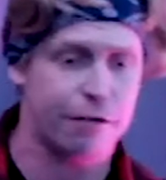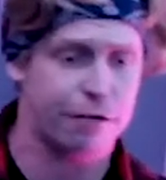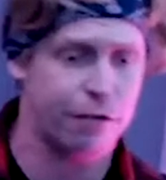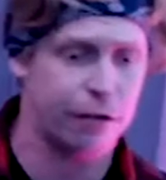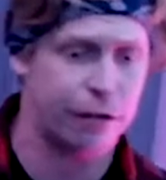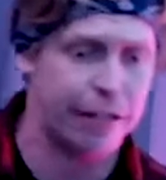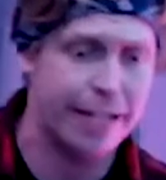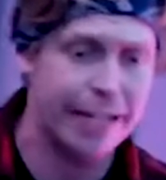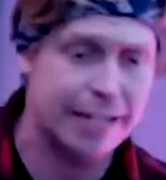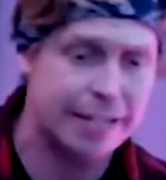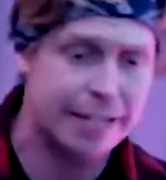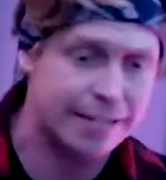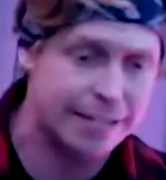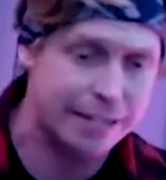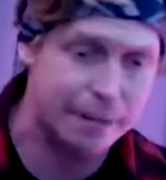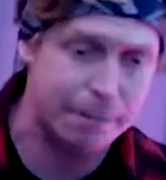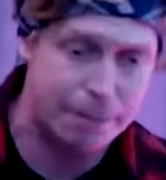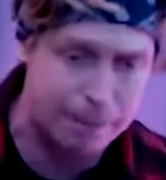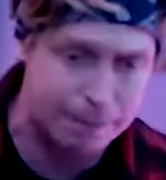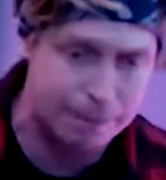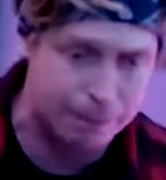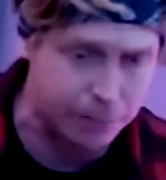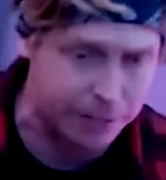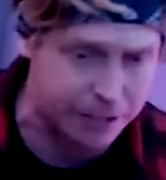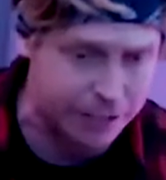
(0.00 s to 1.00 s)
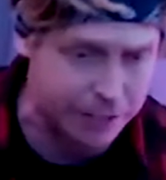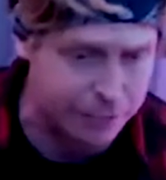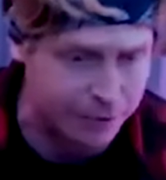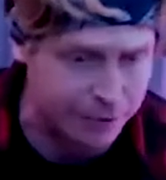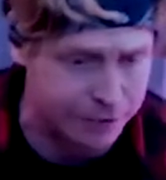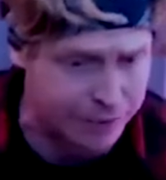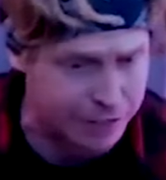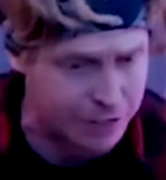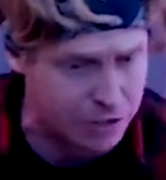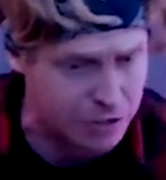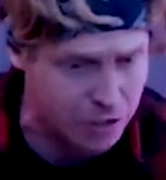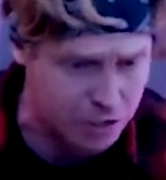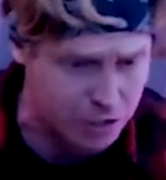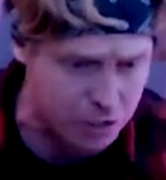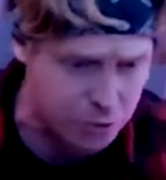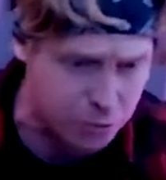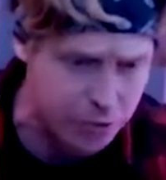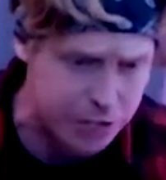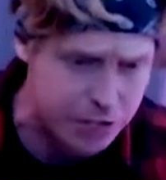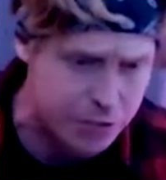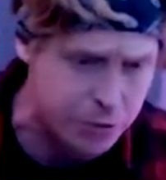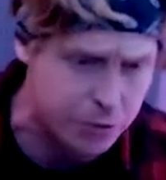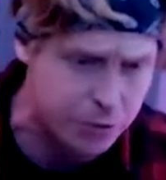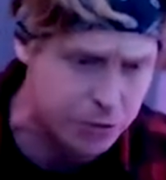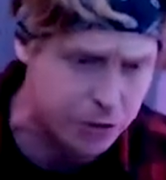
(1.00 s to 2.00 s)
differently. And some people deal with things just the
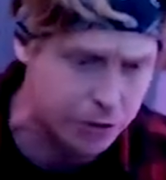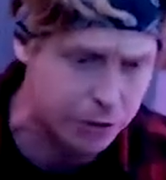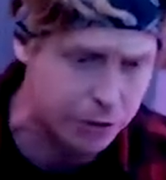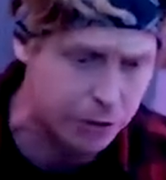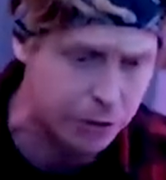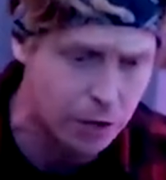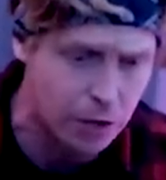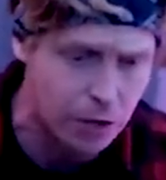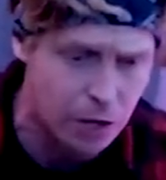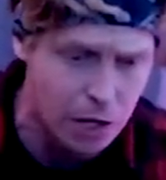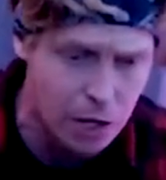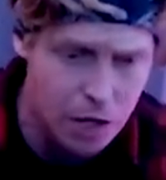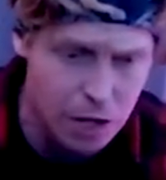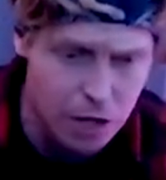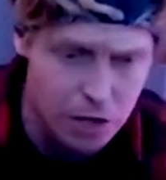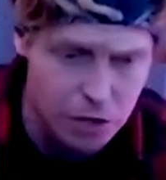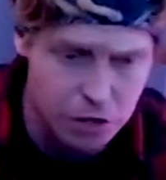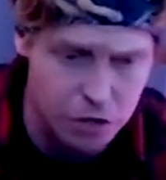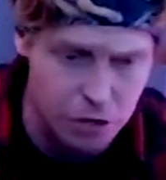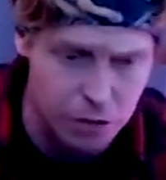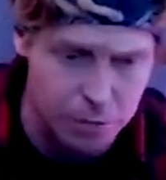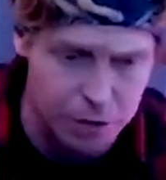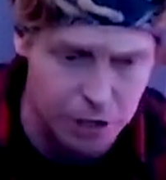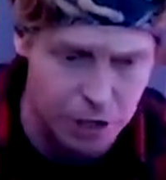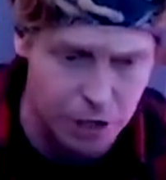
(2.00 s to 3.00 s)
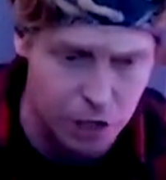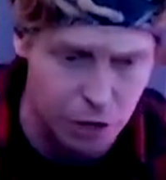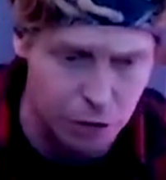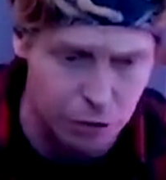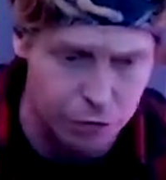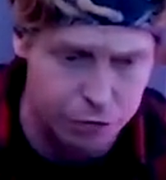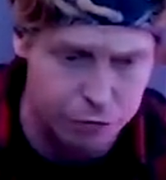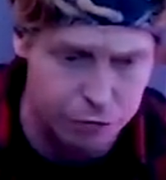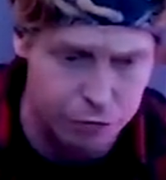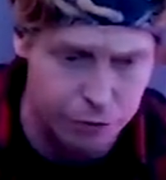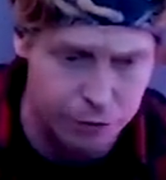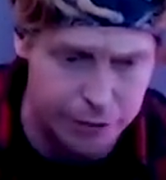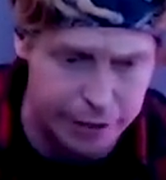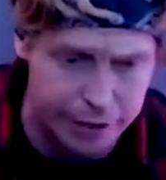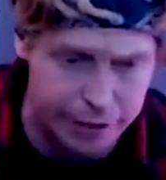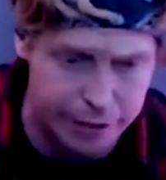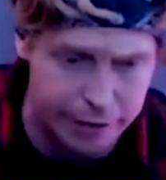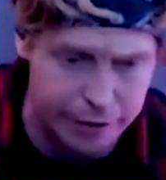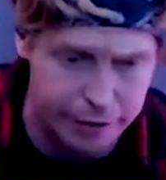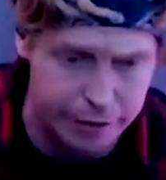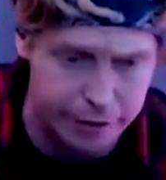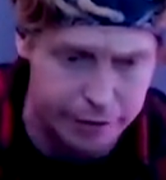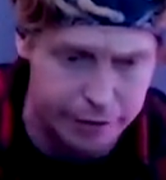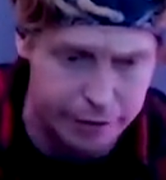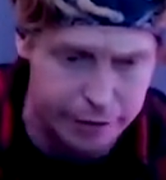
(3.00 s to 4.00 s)
way you do. So I'm going to go through
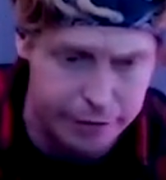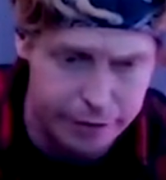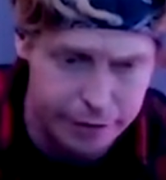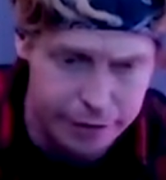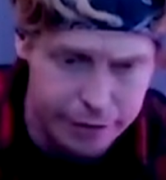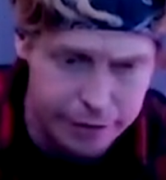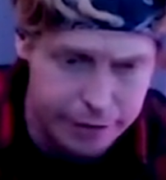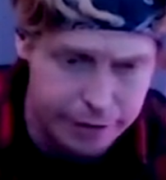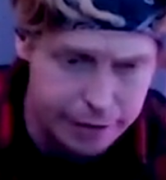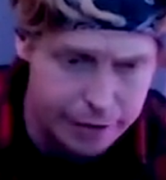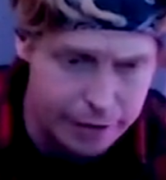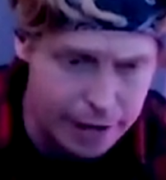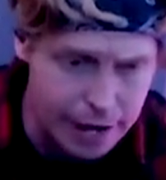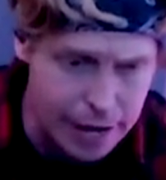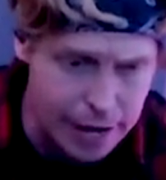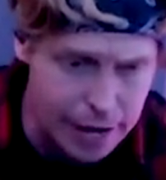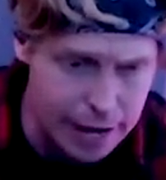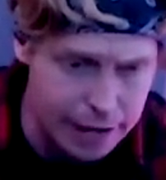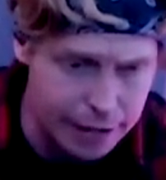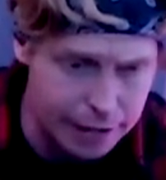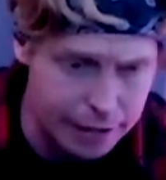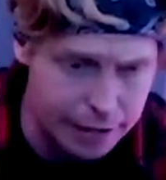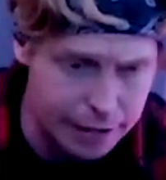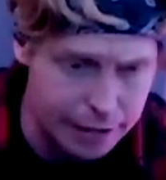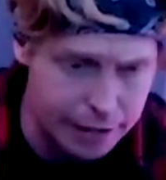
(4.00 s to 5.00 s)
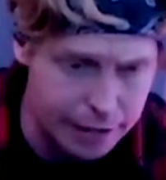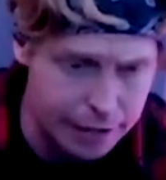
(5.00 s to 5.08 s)
here and